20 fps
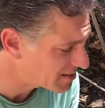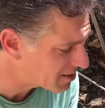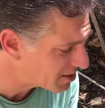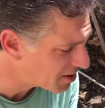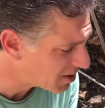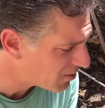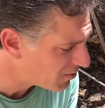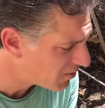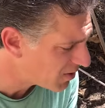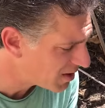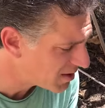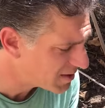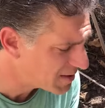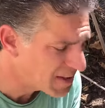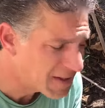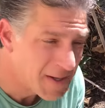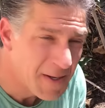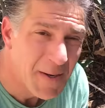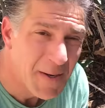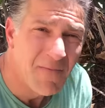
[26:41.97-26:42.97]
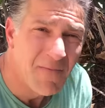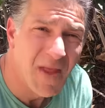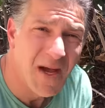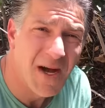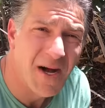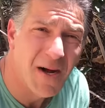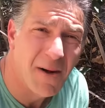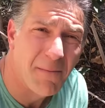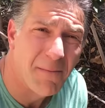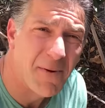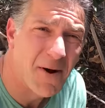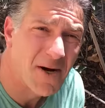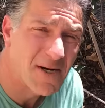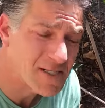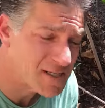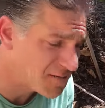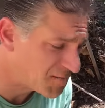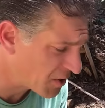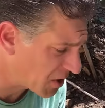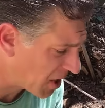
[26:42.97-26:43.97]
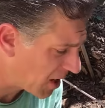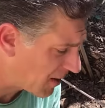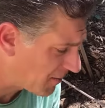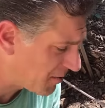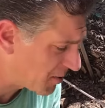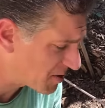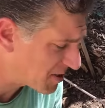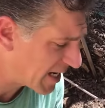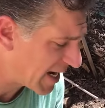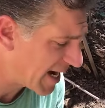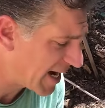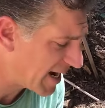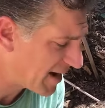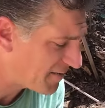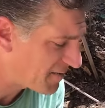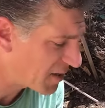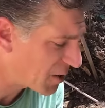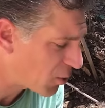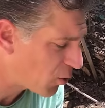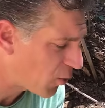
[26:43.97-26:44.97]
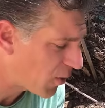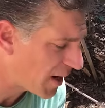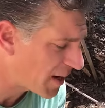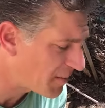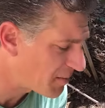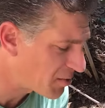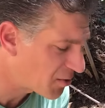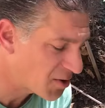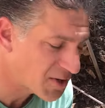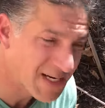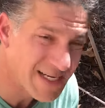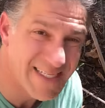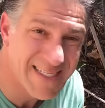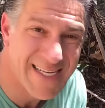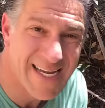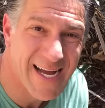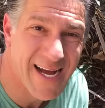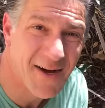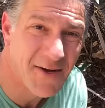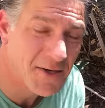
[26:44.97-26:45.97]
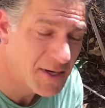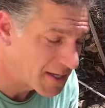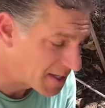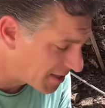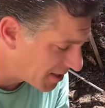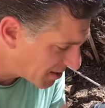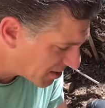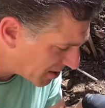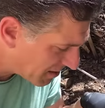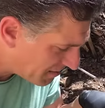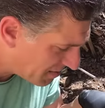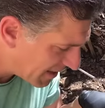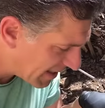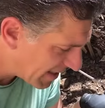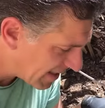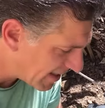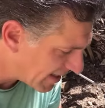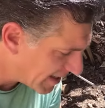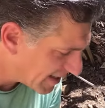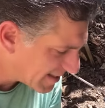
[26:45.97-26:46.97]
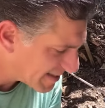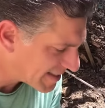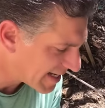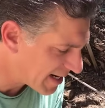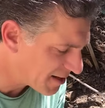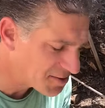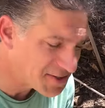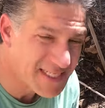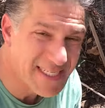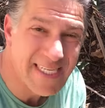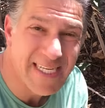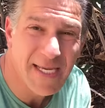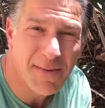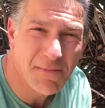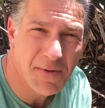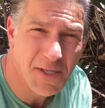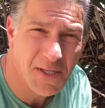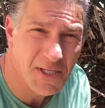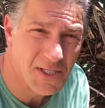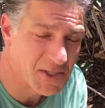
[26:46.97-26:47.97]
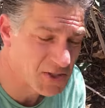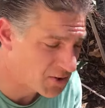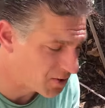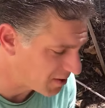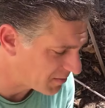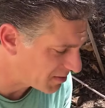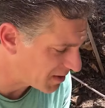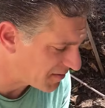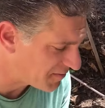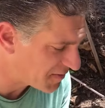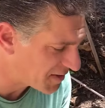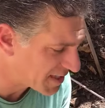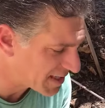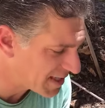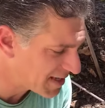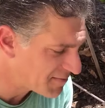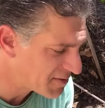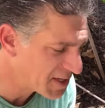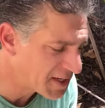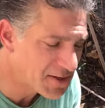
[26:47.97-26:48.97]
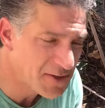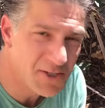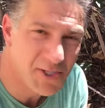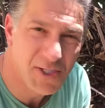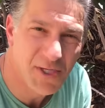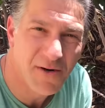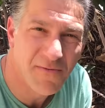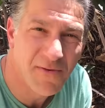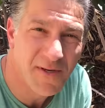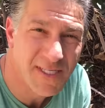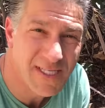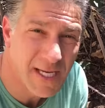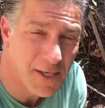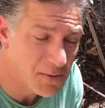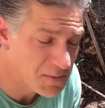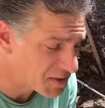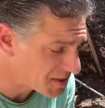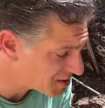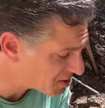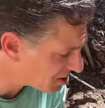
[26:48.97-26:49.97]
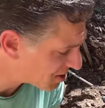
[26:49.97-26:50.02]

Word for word: So you don't want um, parts of your compost that haven't quite broken down to be down deep in the soil, but if you leave it near the surface, that'll be